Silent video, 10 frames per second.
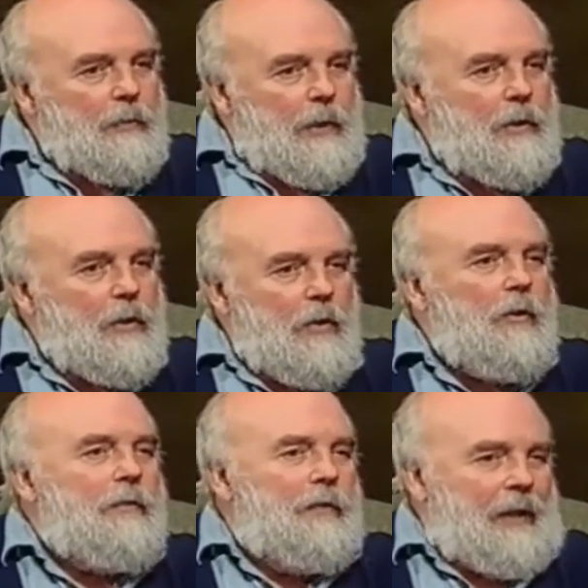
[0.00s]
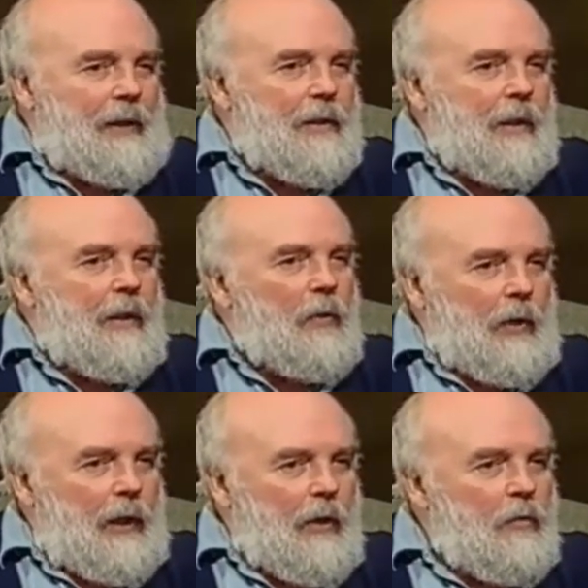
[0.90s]
but this is not venting or
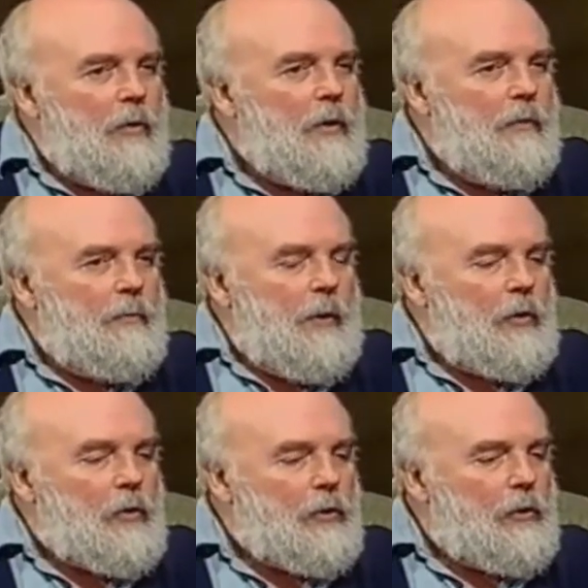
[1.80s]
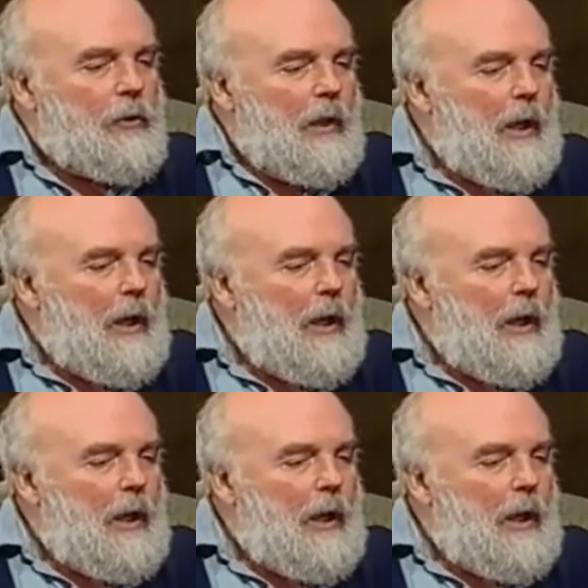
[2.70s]
getting rid of emotion.